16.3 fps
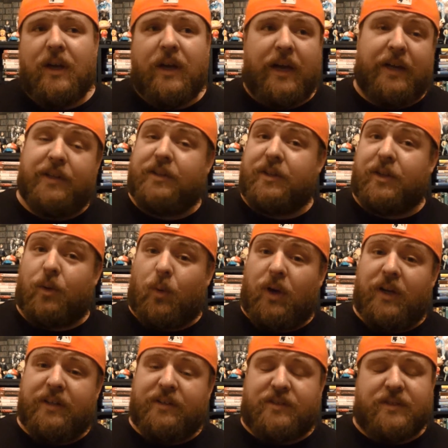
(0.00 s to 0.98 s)
and then there
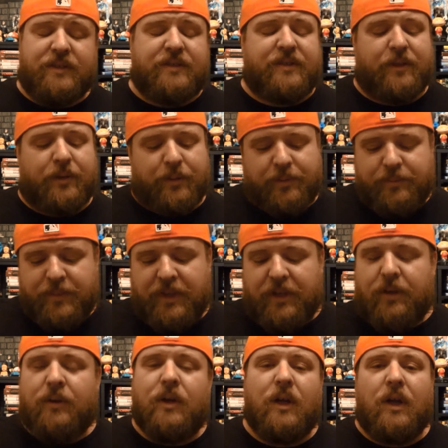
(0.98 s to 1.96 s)
was and so you
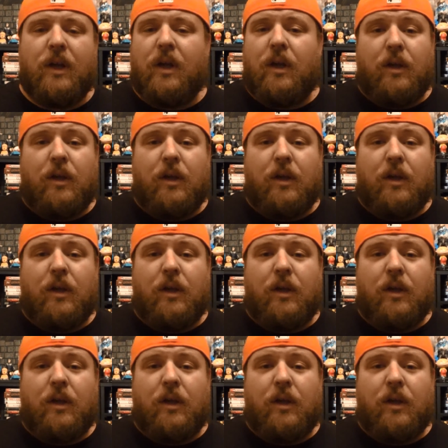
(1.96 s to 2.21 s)
know